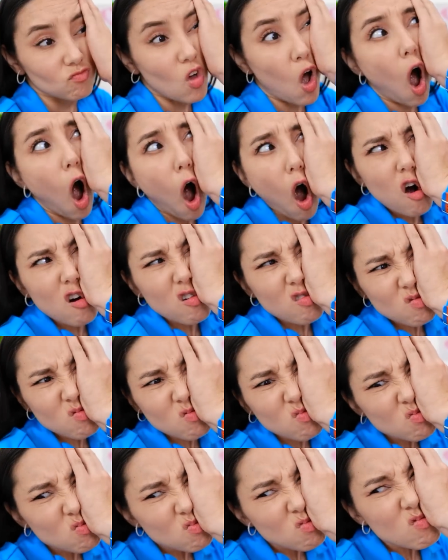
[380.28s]
So it's
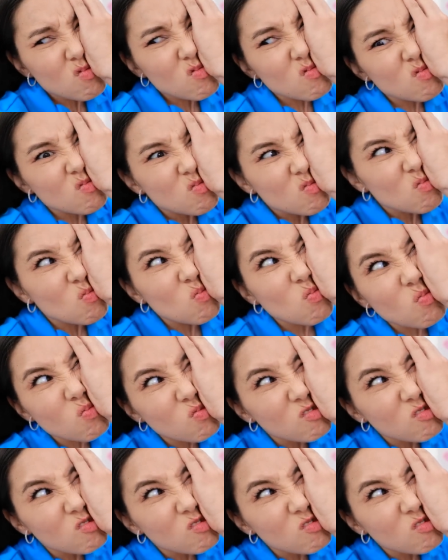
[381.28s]
like that, huh?